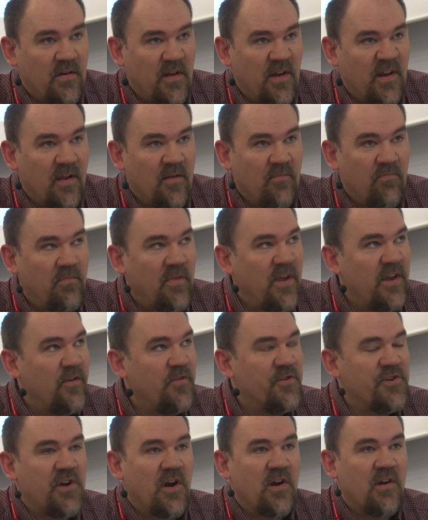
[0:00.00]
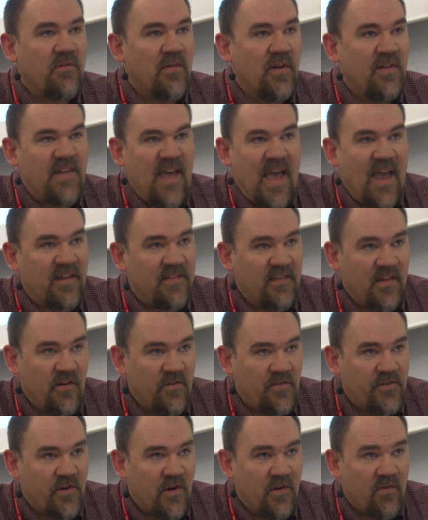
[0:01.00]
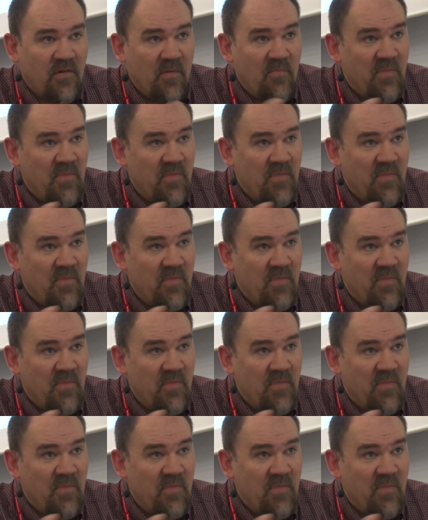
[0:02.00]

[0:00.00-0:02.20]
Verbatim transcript: like you charter a taxi or charter a